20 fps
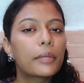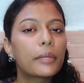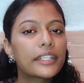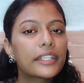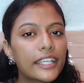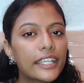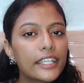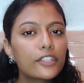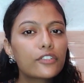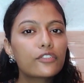
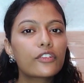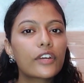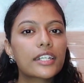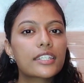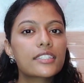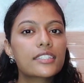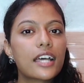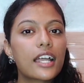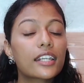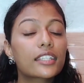But debt
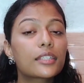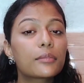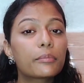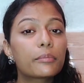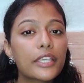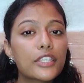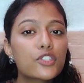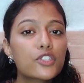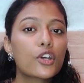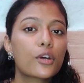funds are
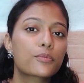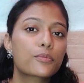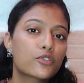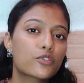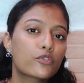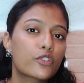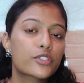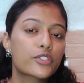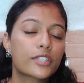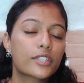the best
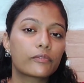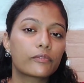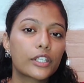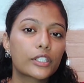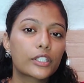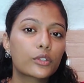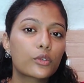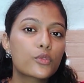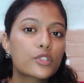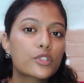option for
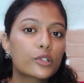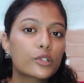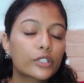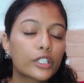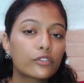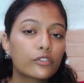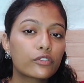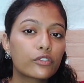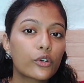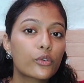someone who is
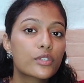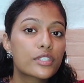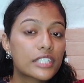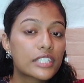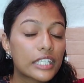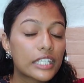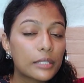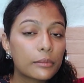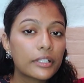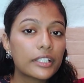looking for
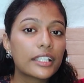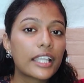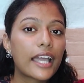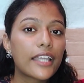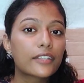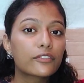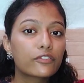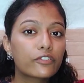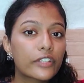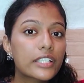
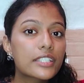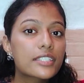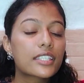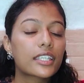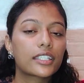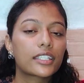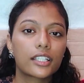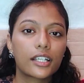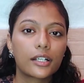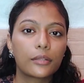stable and
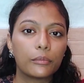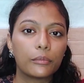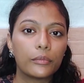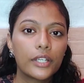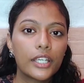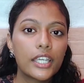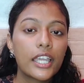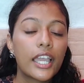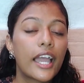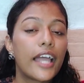fixed
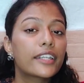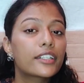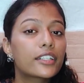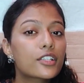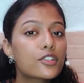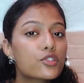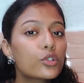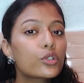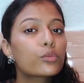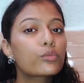income
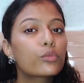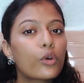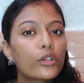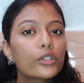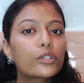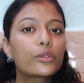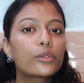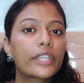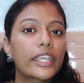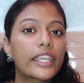and does not
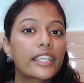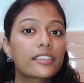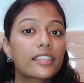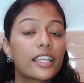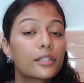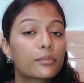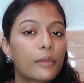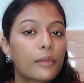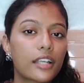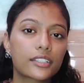want to
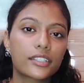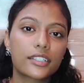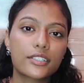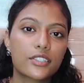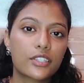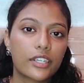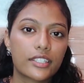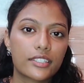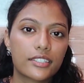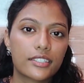take that
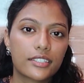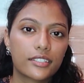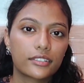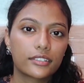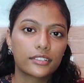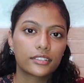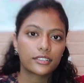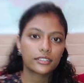market stress.